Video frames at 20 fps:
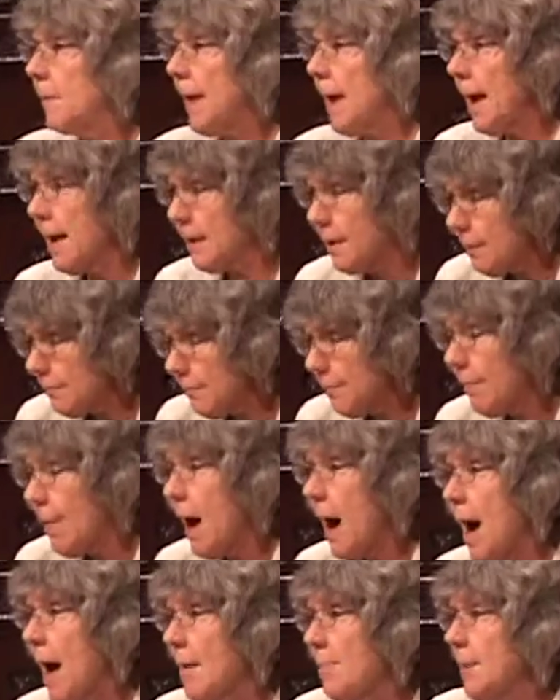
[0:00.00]
And
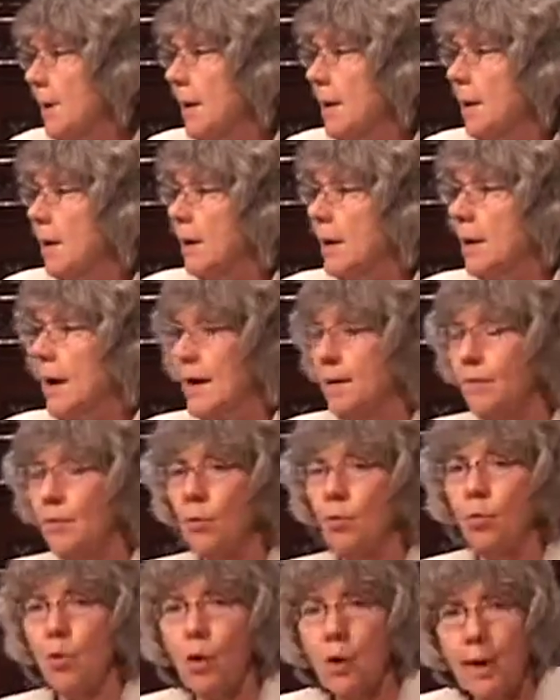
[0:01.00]
I, being a kind of a
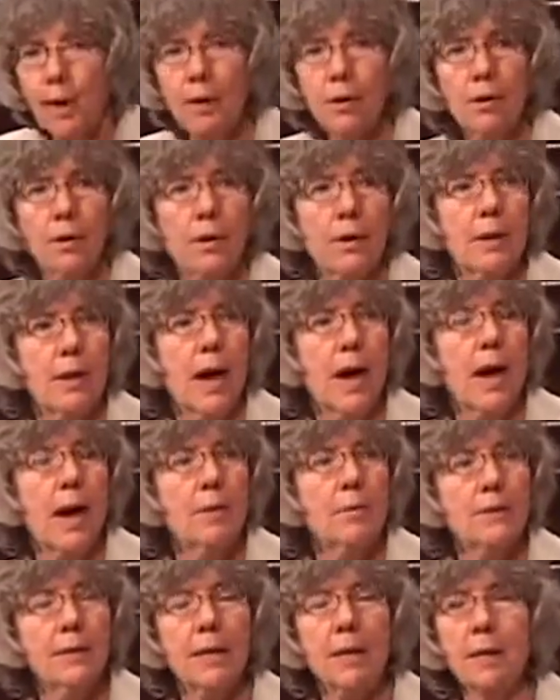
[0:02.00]
worrier, and I
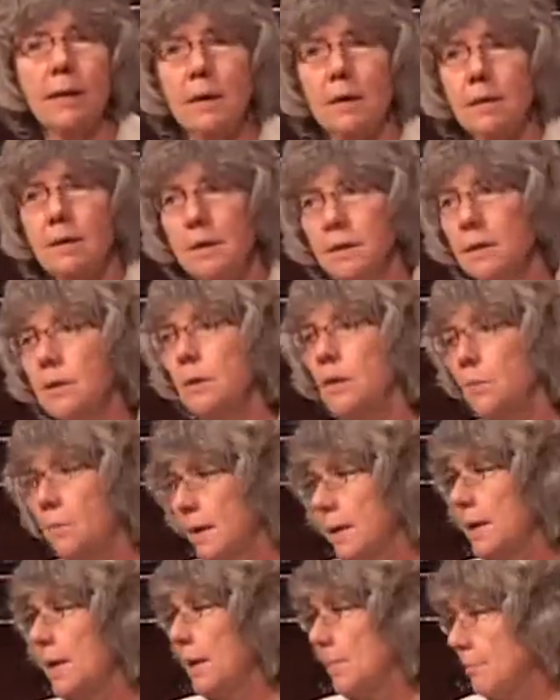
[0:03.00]
was thinking, this could
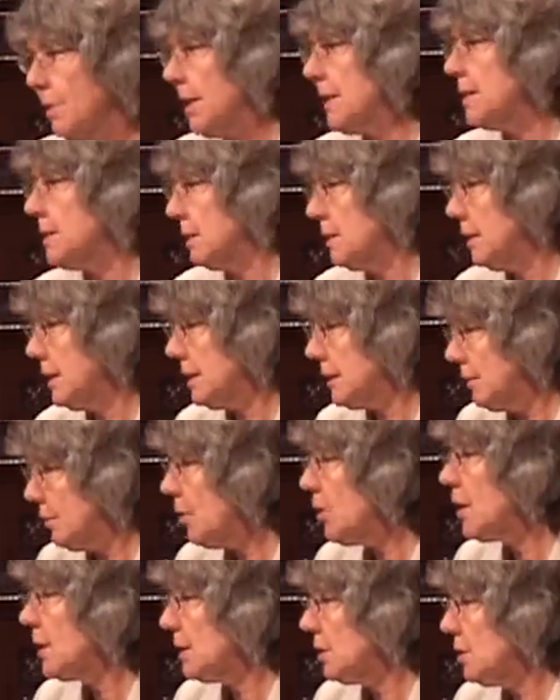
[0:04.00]
be an unpleasant
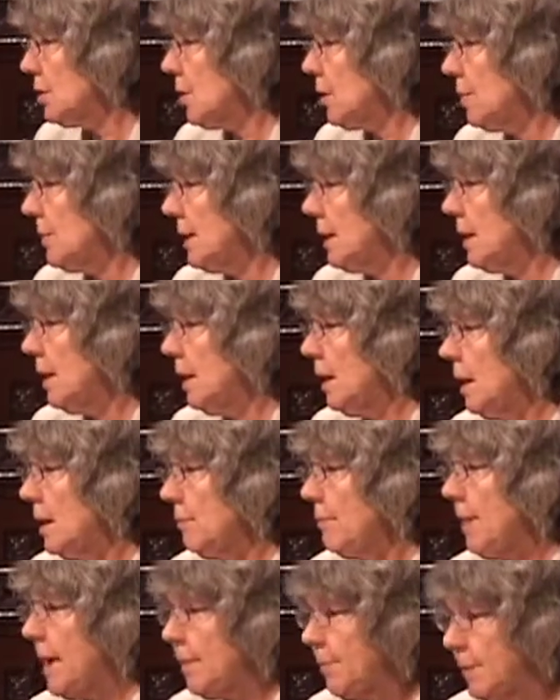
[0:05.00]
experience. I mean,
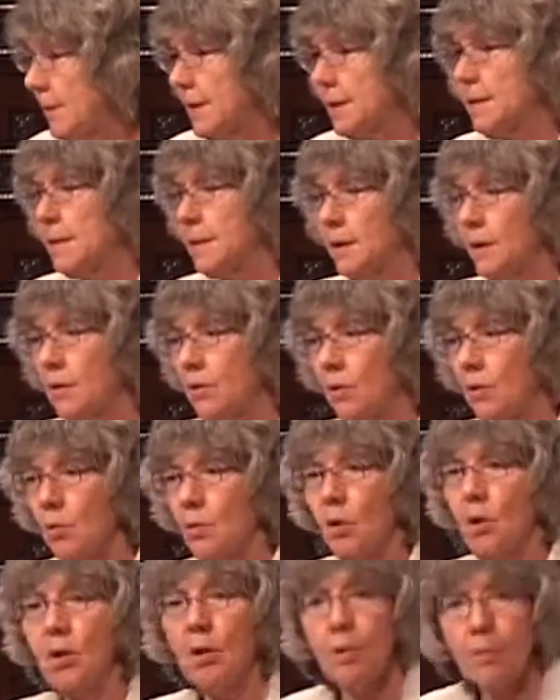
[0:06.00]
maybe this little girl
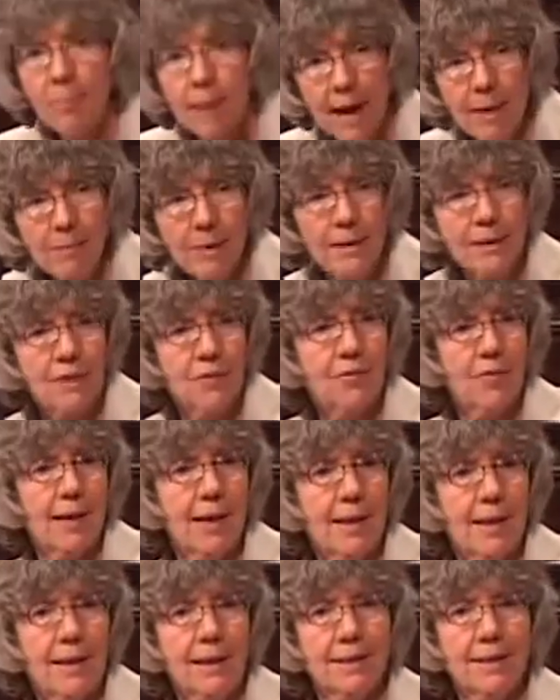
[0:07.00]
will hurt Pamela's
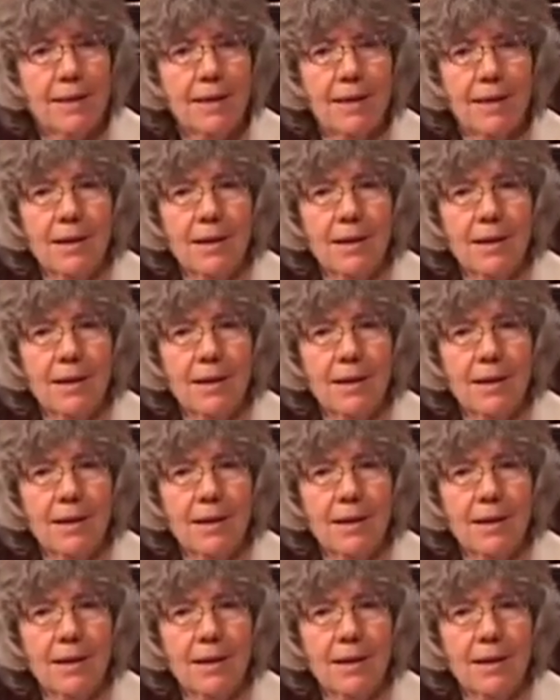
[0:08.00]
feelings.